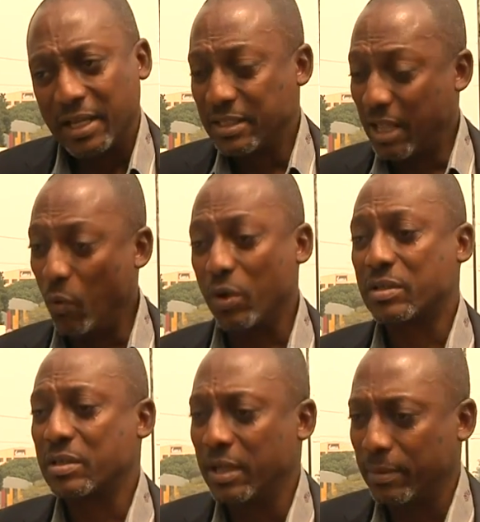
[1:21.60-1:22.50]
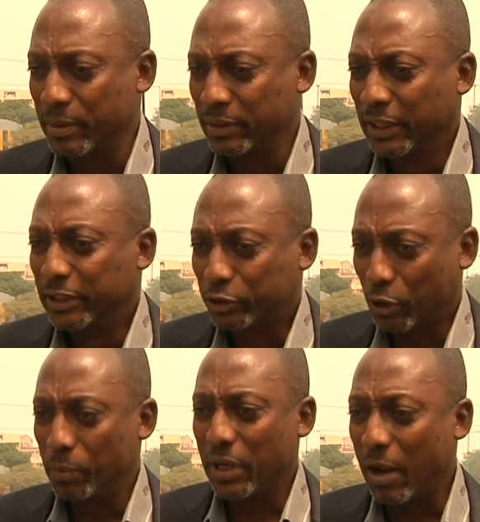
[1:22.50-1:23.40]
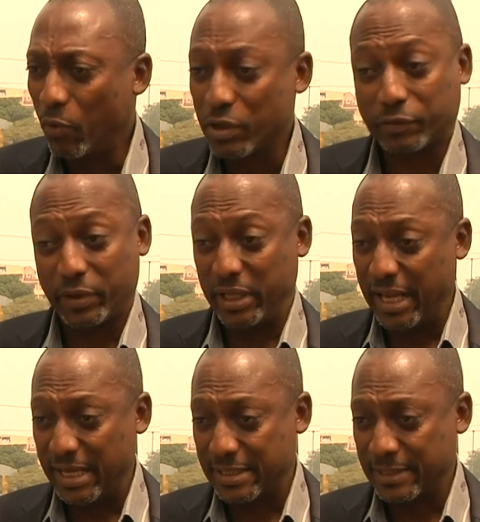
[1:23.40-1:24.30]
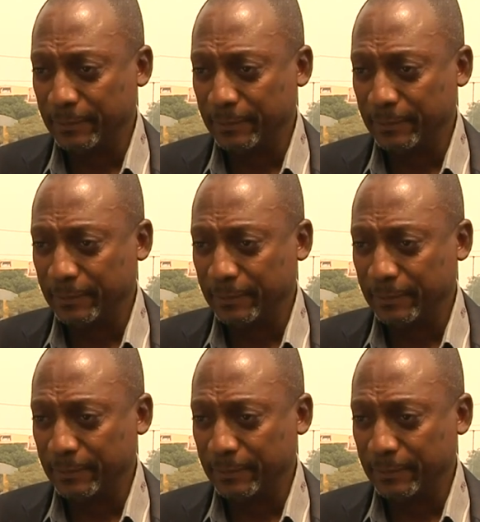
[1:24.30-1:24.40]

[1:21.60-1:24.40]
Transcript: That was the trouble I was for years.